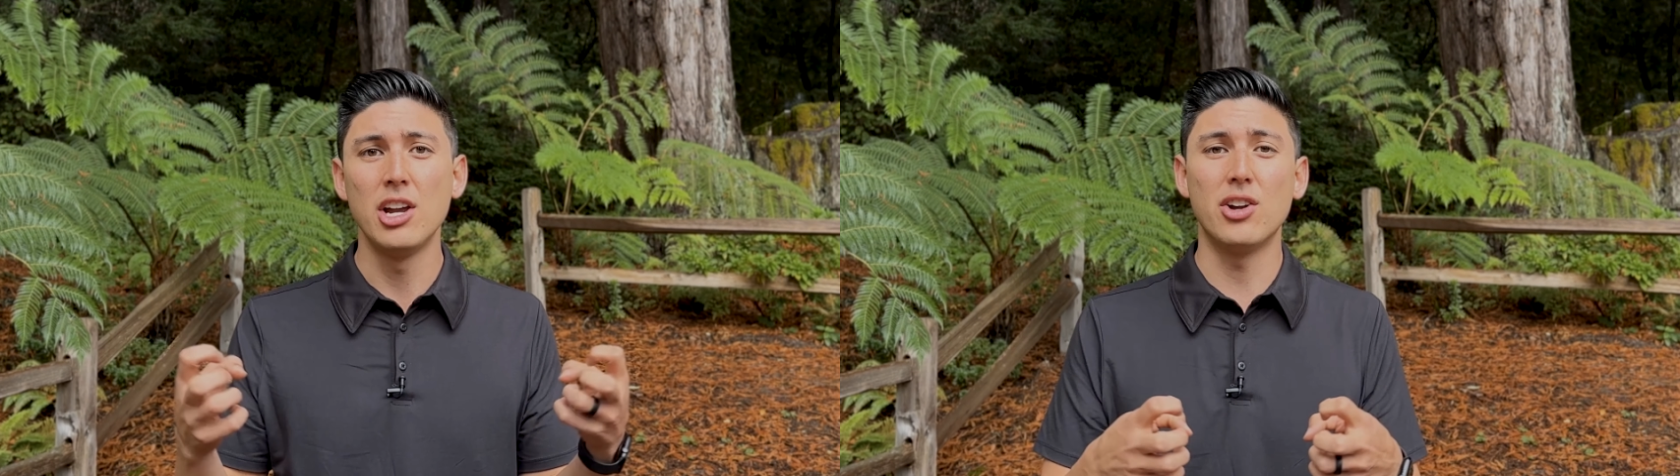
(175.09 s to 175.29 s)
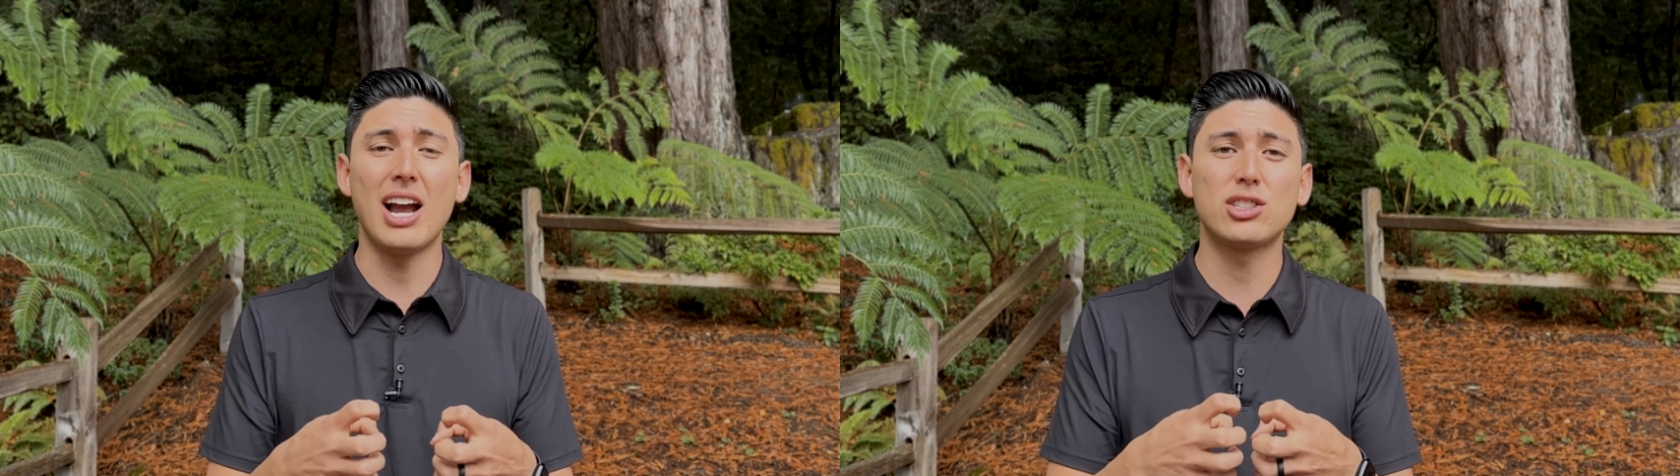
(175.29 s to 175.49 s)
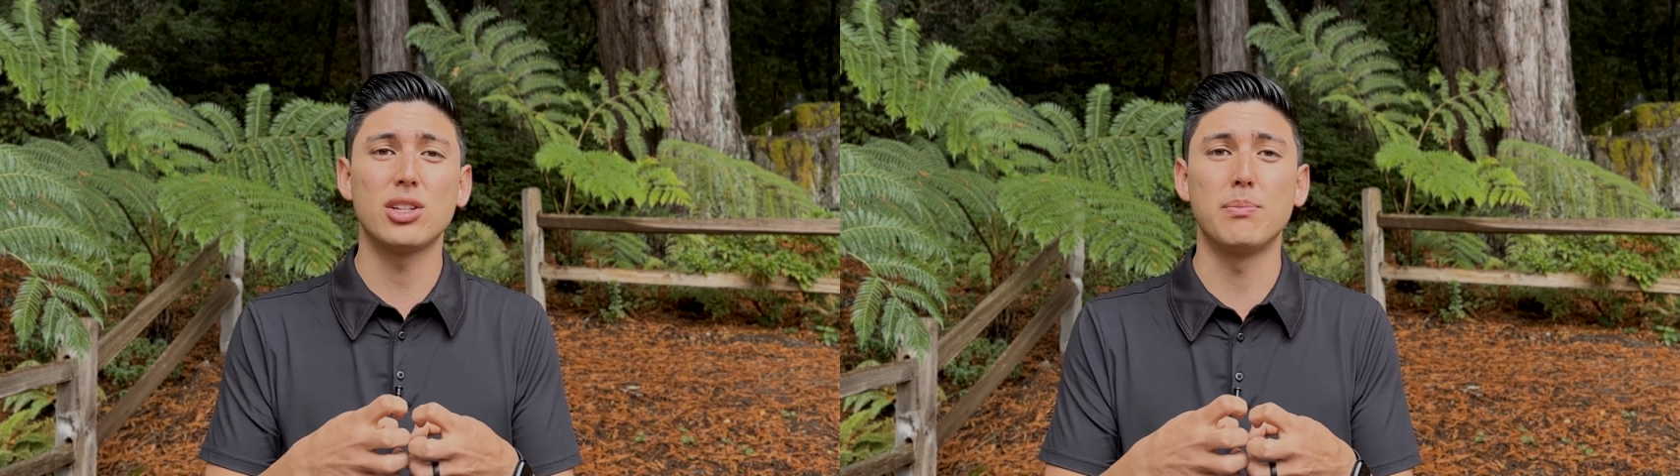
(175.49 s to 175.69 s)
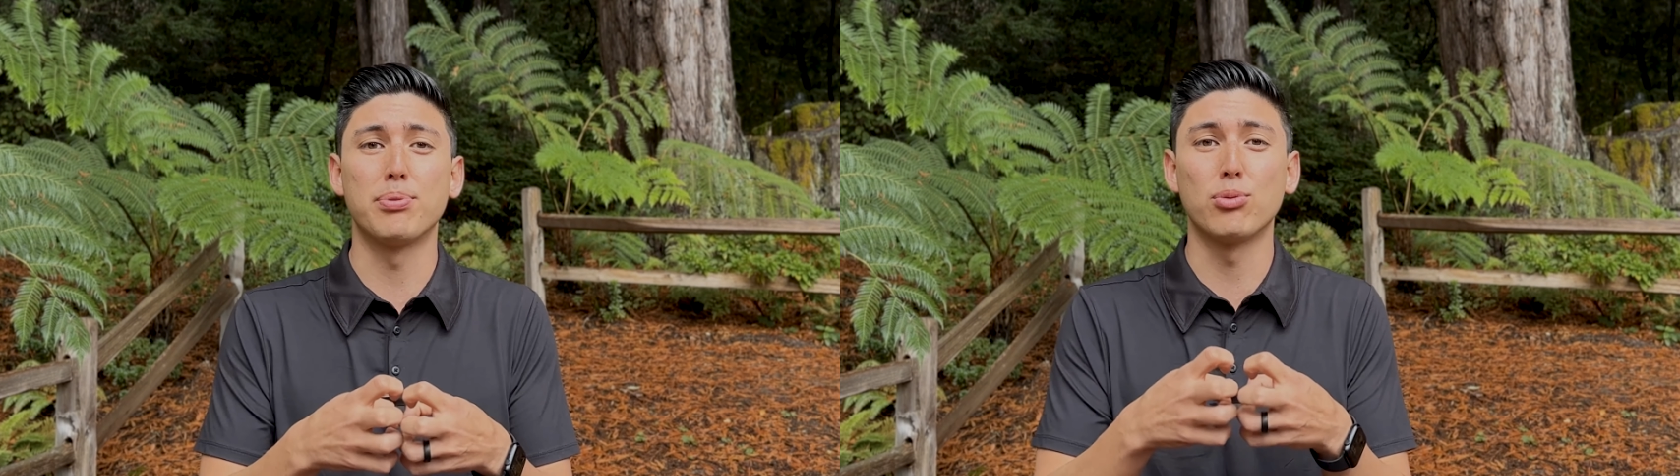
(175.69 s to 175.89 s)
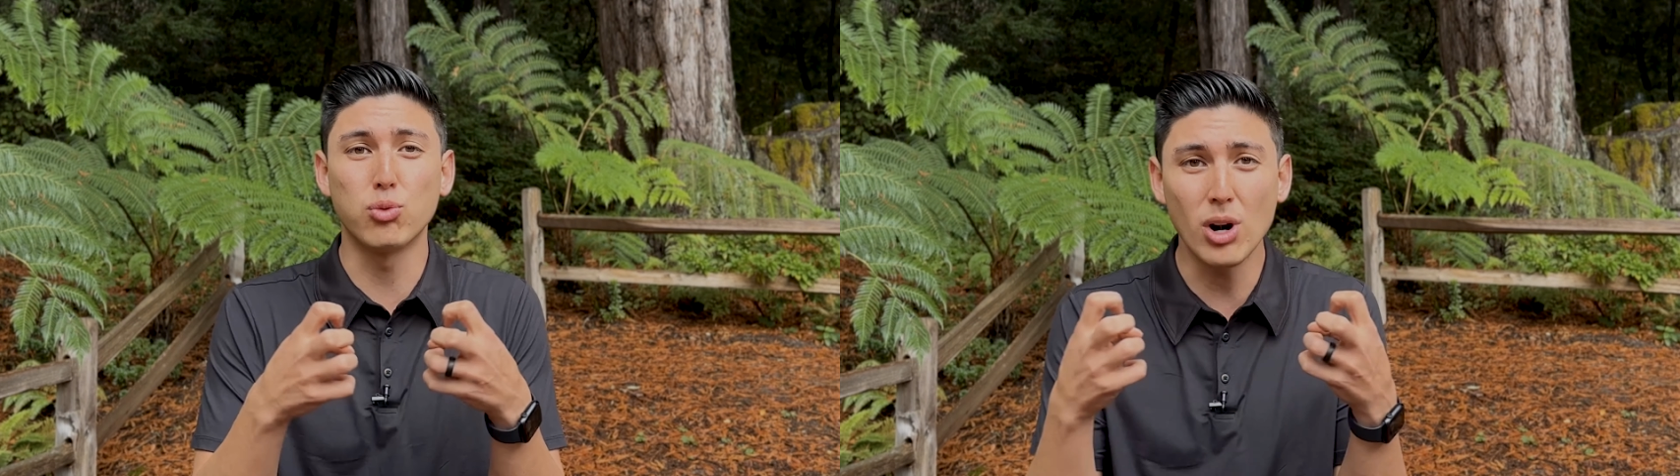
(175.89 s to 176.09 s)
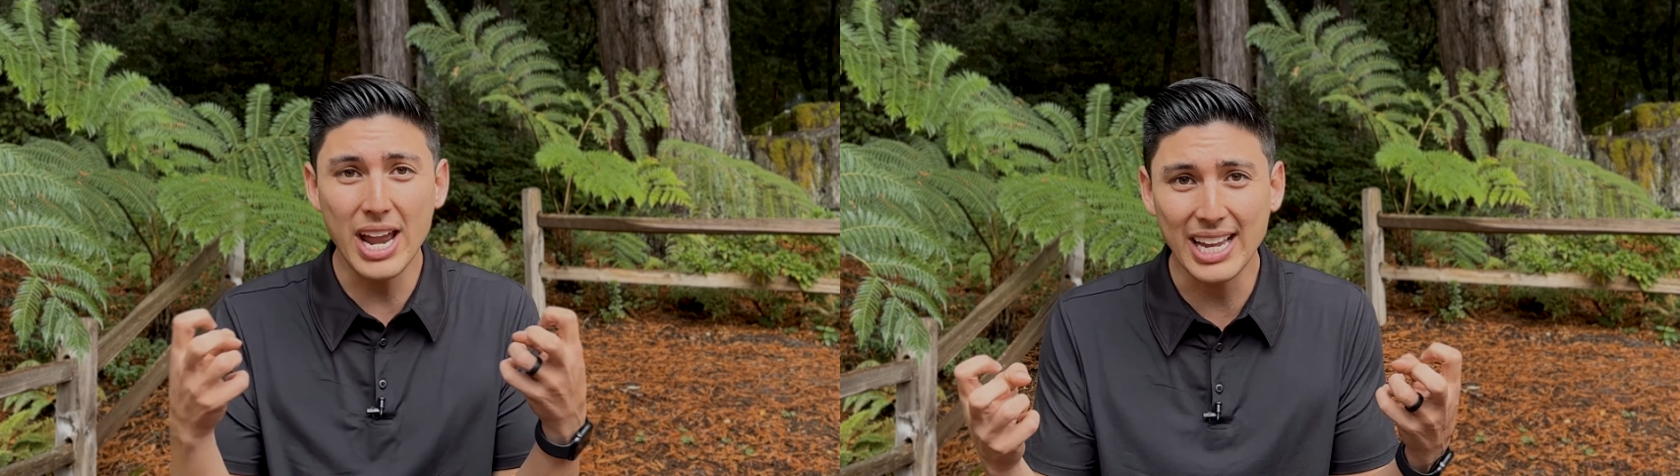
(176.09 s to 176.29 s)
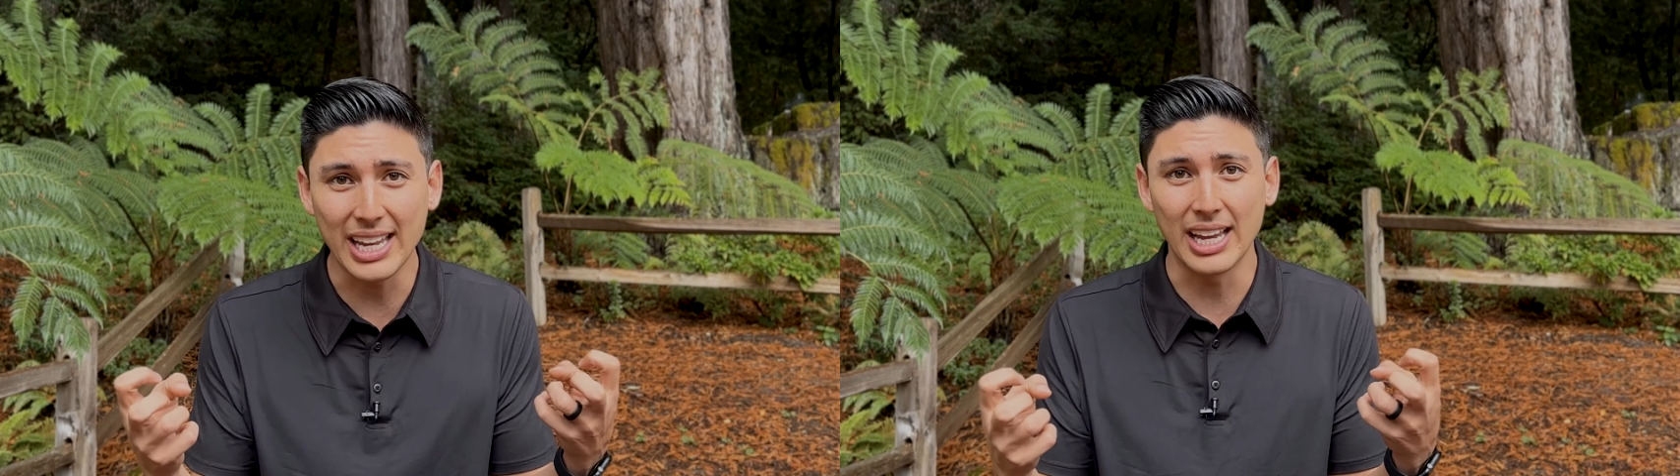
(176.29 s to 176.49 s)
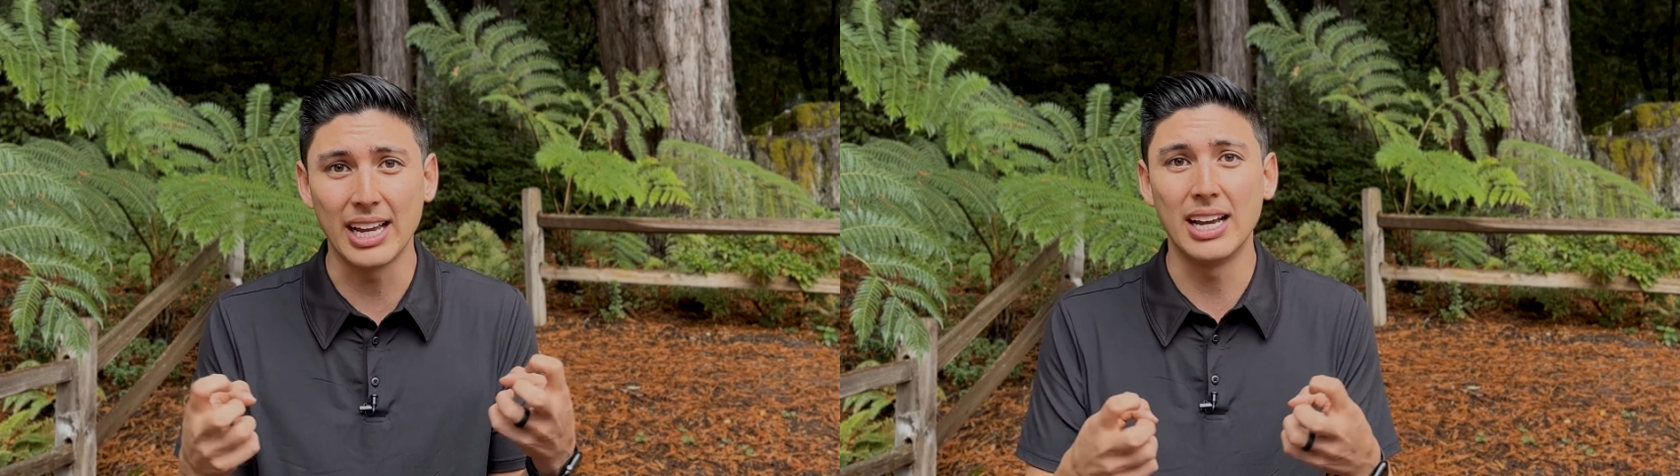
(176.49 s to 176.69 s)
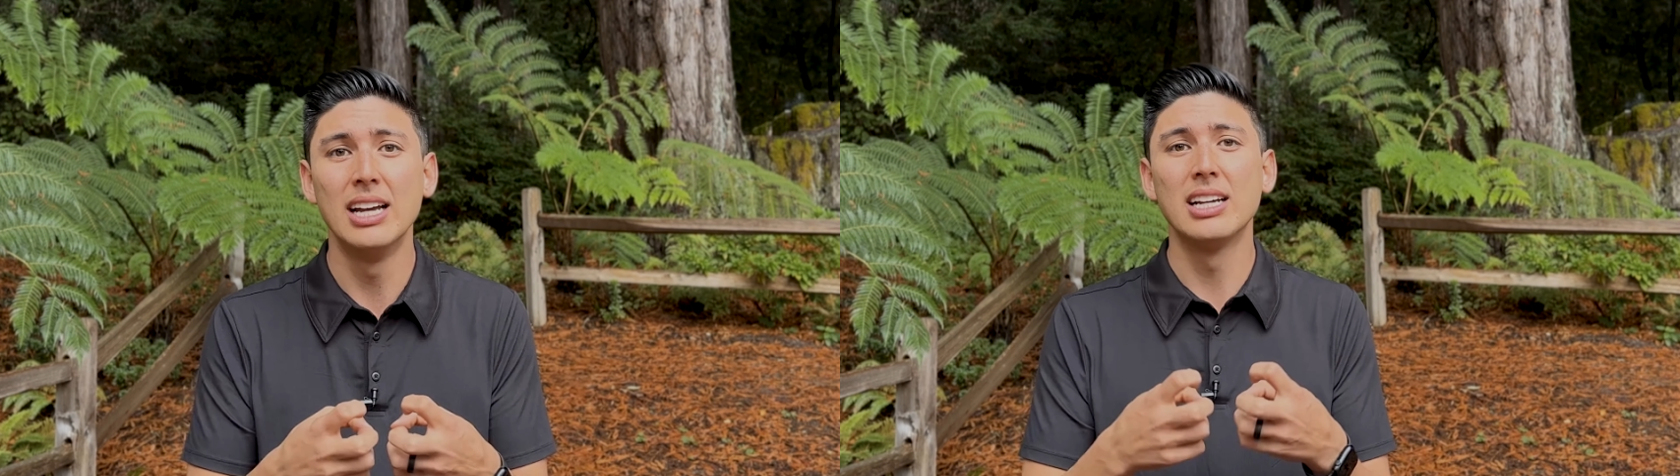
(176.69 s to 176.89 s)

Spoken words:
You're actually breaking